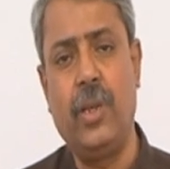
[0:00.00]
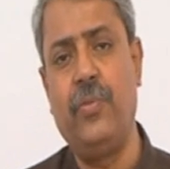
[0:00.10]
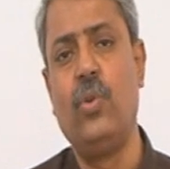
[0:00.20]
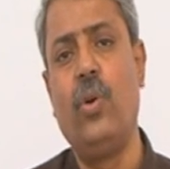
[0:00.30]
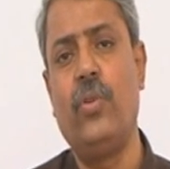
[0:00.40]
If
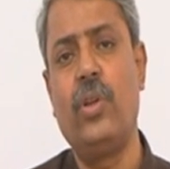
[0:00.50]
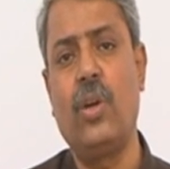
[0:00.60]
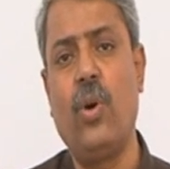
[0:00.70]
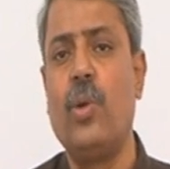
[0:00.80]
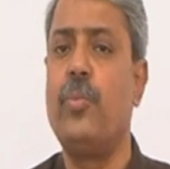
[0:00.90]
you go for the
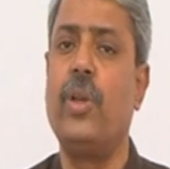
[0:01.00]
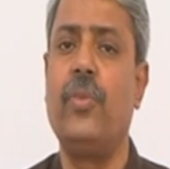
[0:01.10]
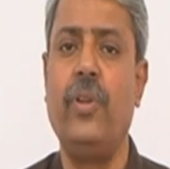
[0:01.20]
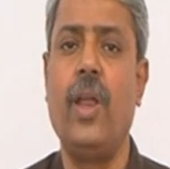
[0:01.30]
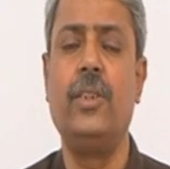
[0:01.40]

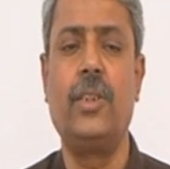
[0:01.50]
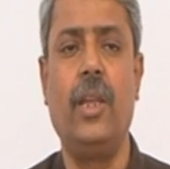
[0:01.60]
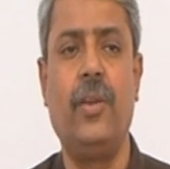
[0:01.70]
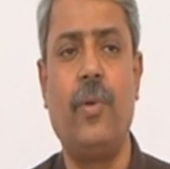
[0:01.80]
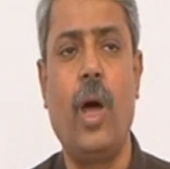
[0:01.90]
corporate
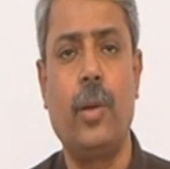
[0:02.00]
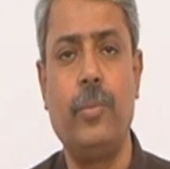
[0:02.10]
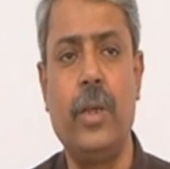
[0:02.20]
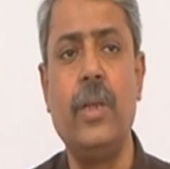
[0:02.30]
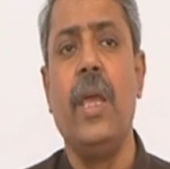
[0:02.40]
financial
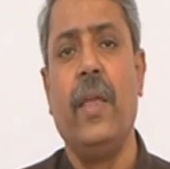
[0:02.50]
environment,